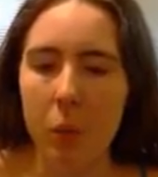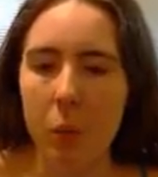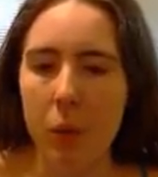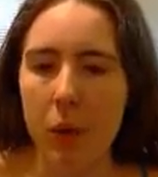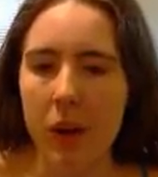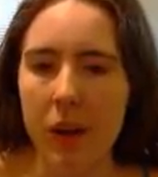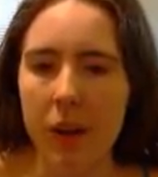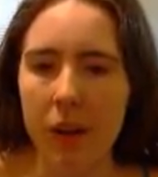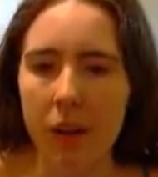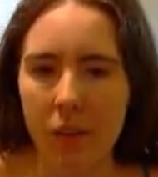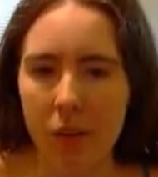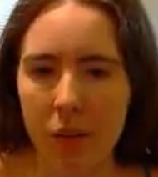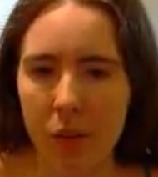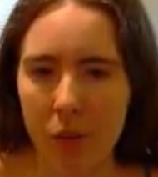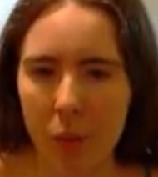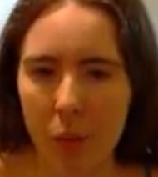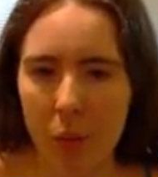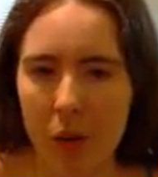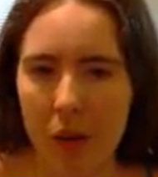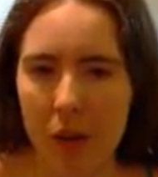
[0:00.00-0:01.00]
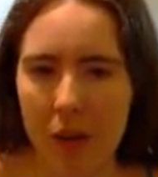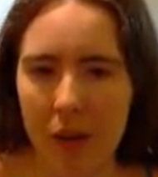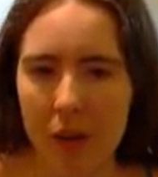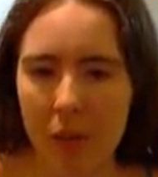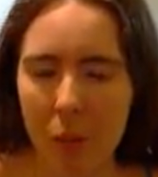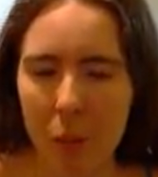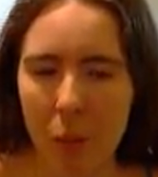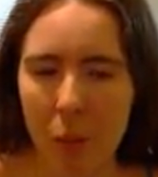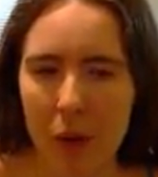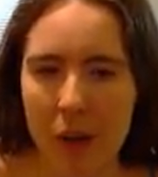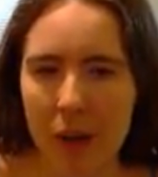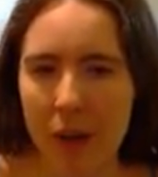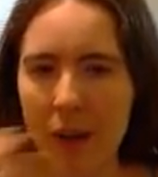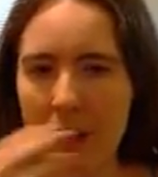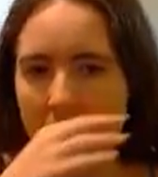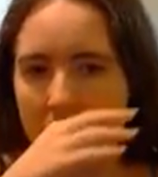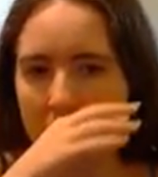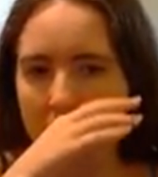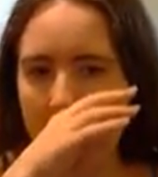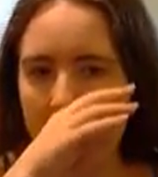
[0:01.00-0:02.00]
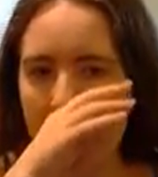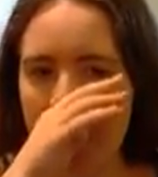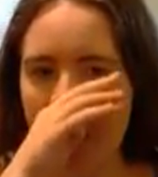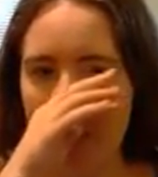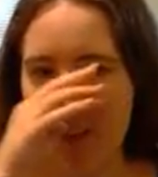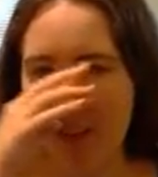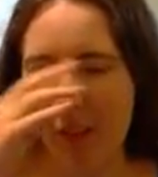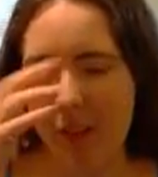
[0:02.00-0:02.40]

we can kill him because